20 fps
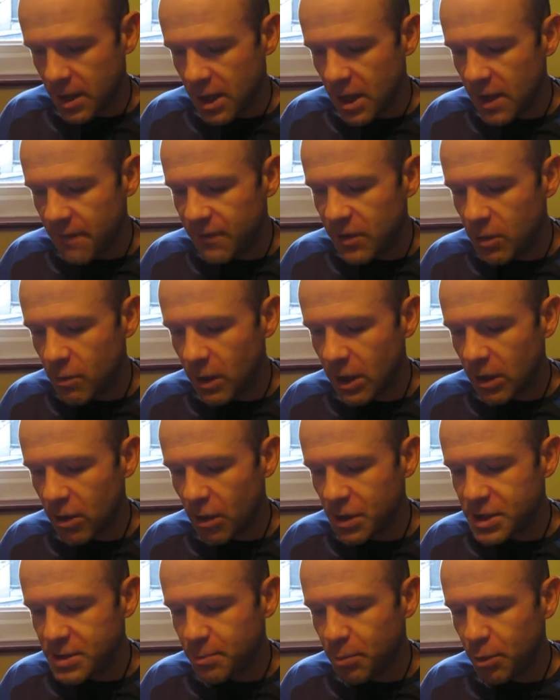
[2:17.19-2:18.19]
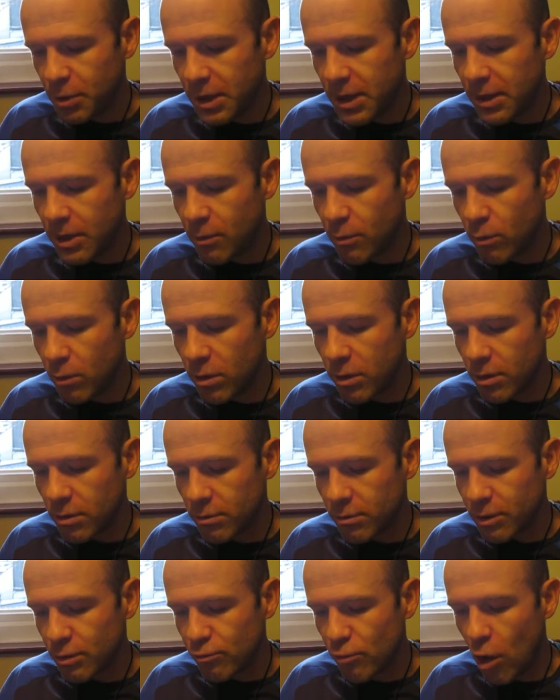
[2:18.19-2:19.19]
if you are going to put in
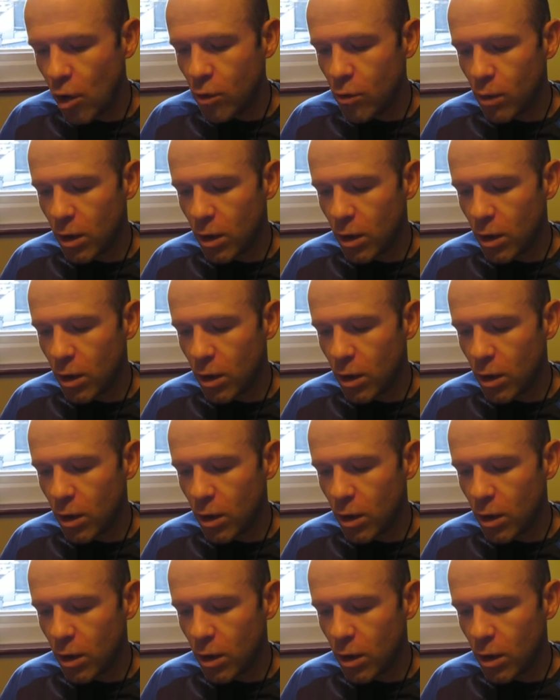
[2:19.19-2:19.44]
the wrong,